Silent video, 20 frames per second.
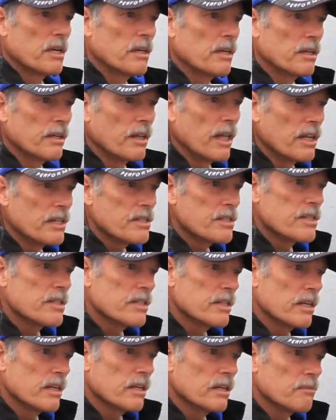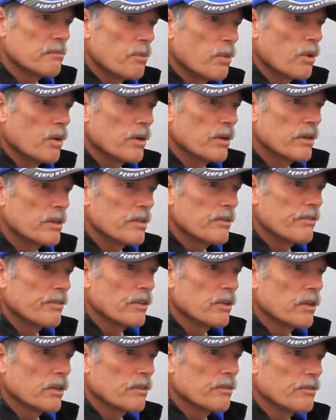and that's uh, important if
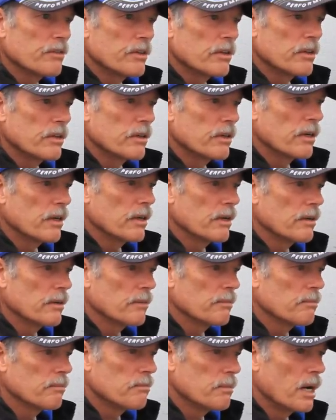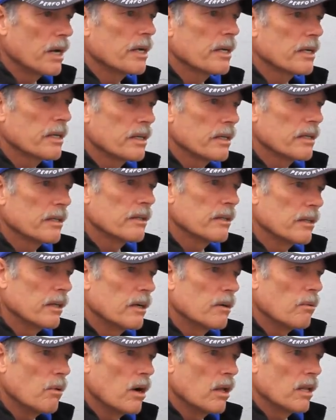you're looking for uh, pike and uh,
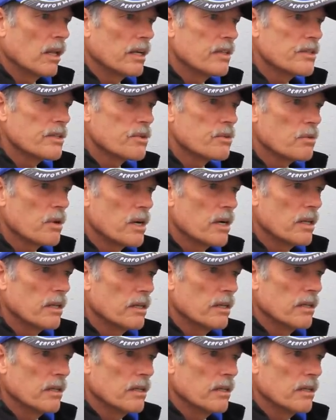walleyes as well.